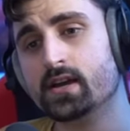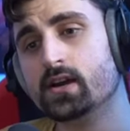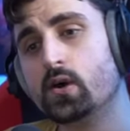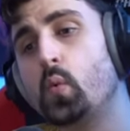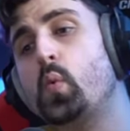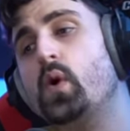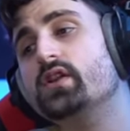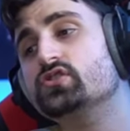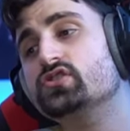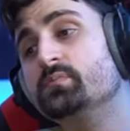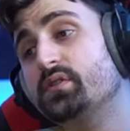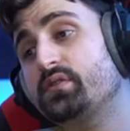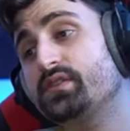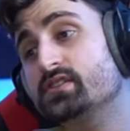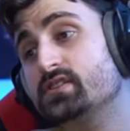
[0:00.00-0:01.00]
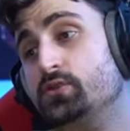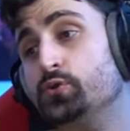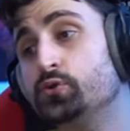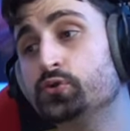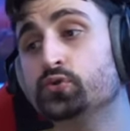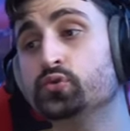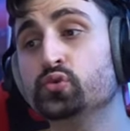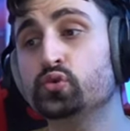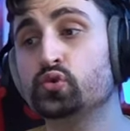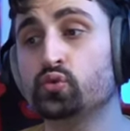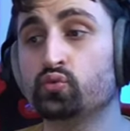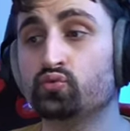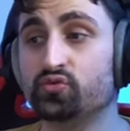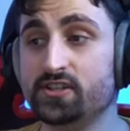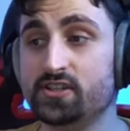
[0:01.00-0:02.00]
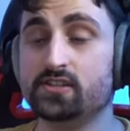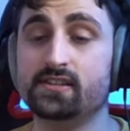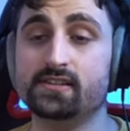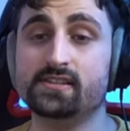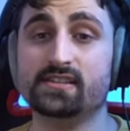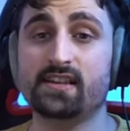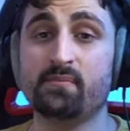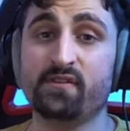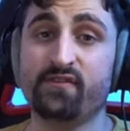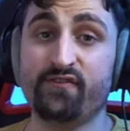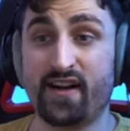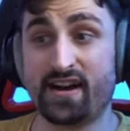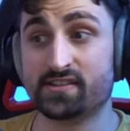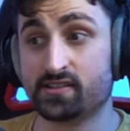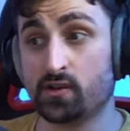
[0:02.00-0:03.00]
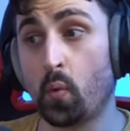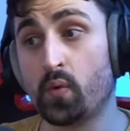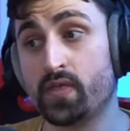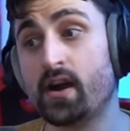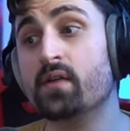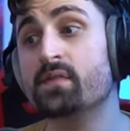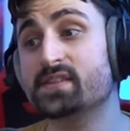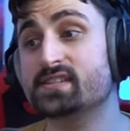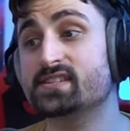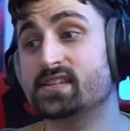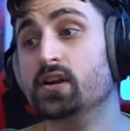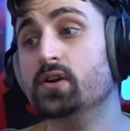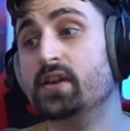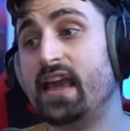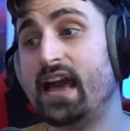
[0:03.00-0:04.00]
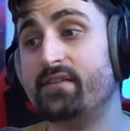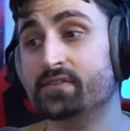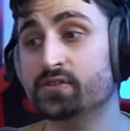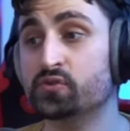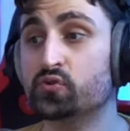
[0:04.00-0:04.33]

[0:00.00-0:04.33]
What are some of the things that you could do to reach this level faster without necessarily having